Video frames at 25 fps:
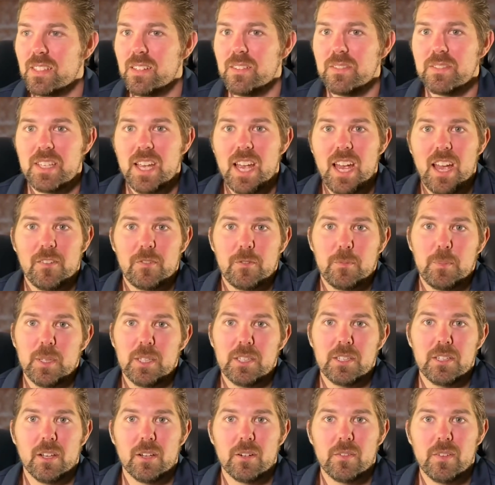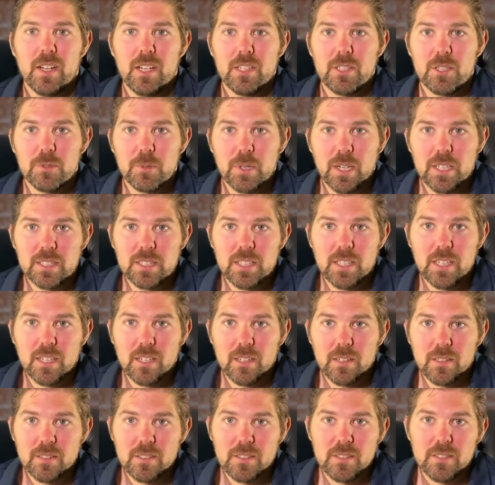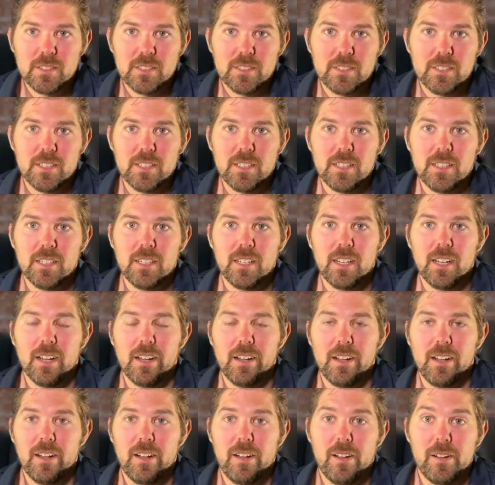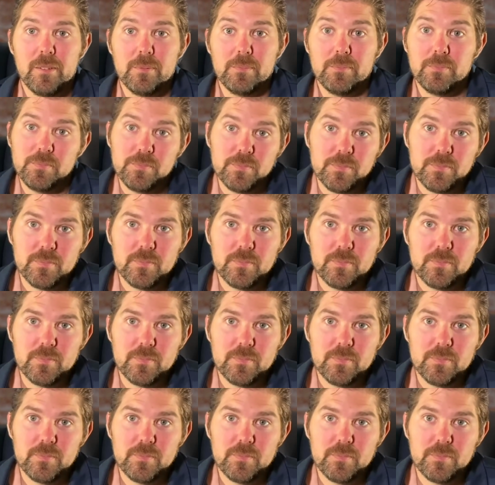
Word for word: it's half a million dollar value right there. Um,